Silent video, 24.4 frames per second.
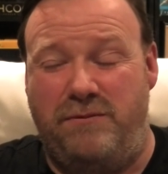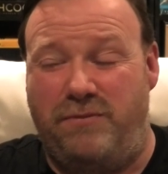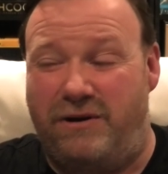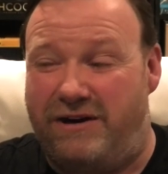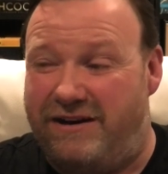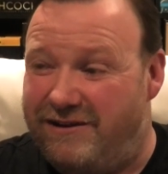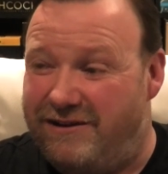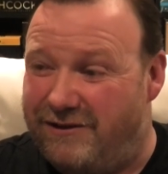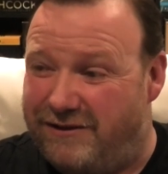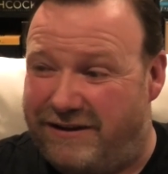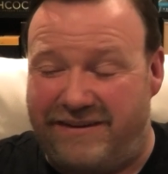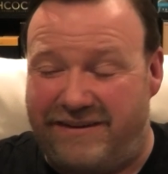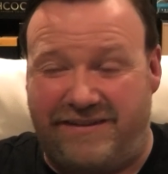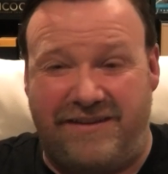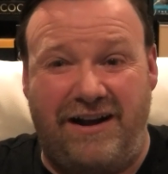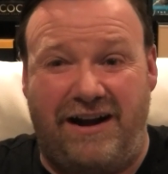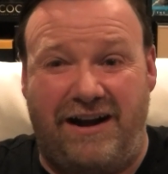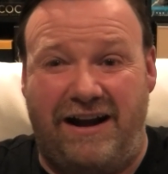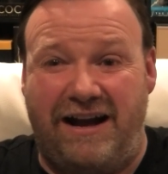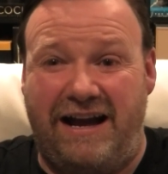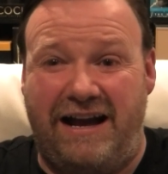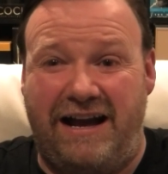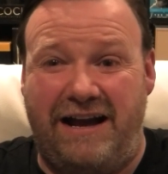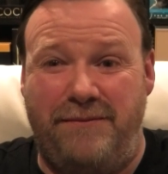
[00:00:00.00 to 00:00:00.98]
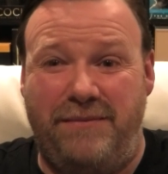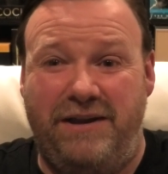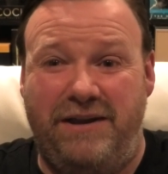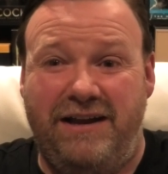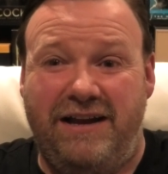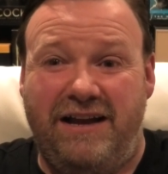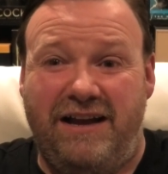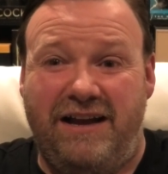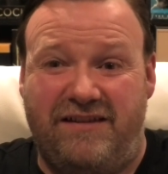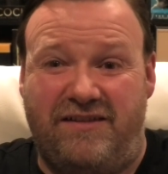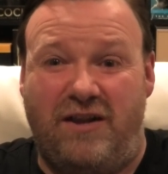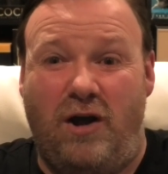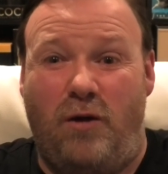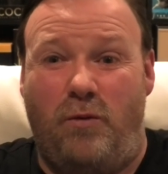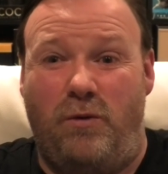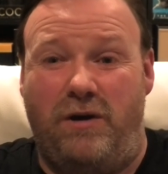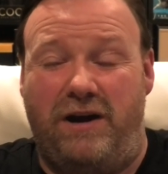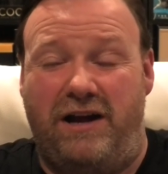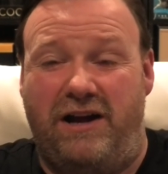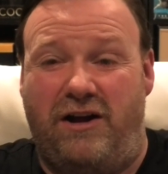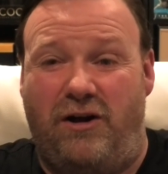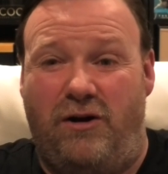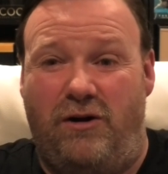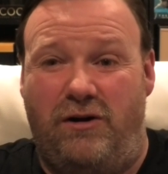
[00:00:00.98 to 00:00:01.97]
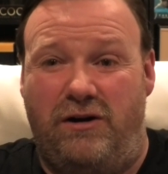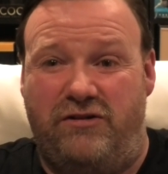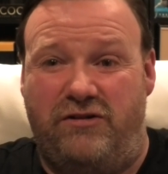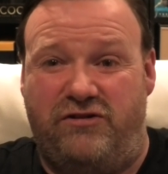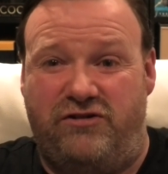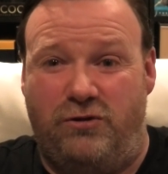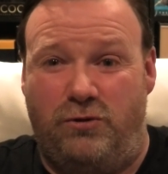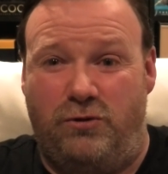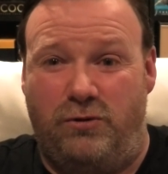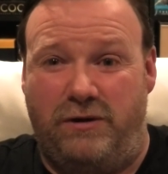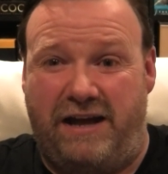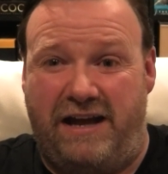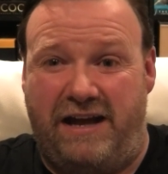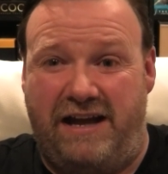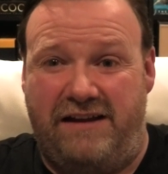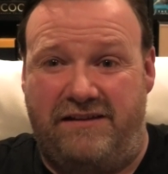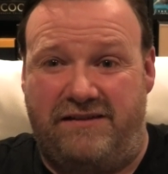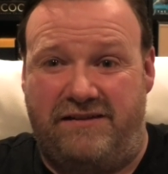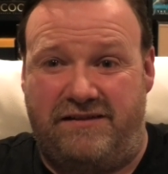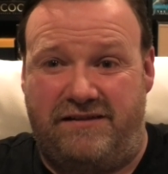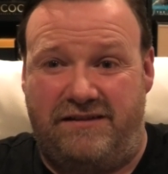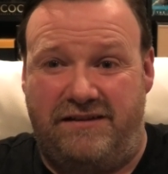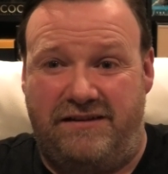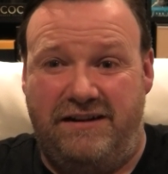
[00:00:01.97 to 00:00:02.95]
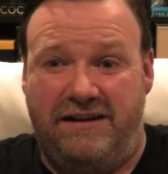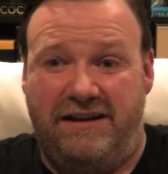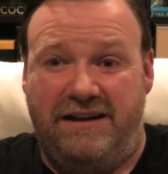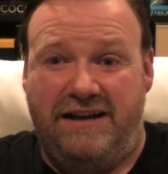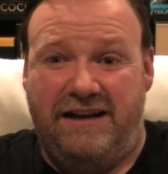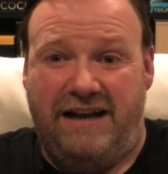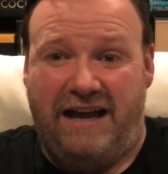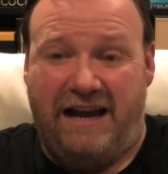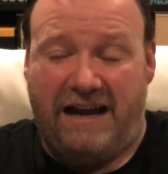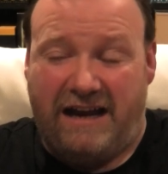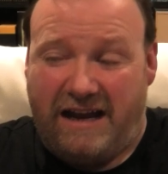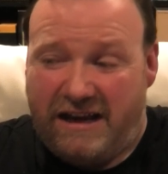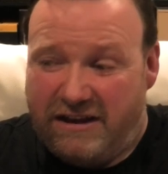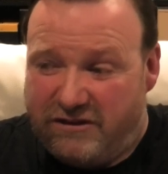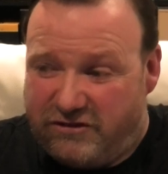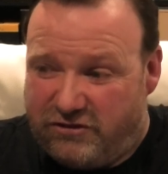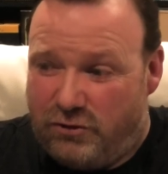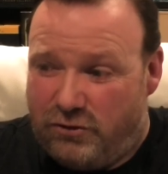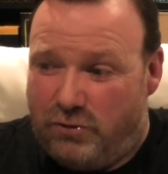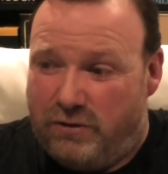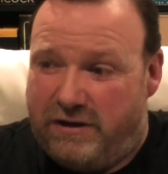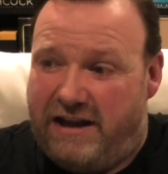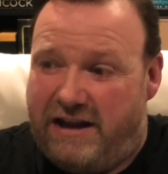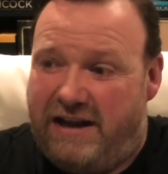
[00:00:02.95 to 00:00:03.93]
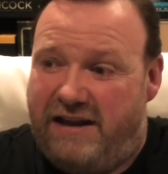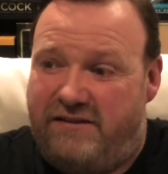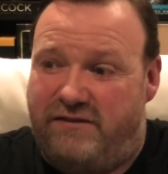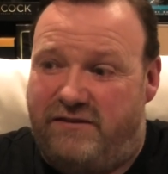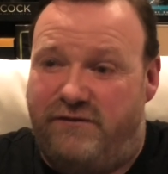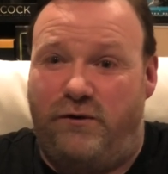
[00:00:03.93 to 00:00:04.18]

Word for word: But look, it's not what I call a showcase, kind of showcase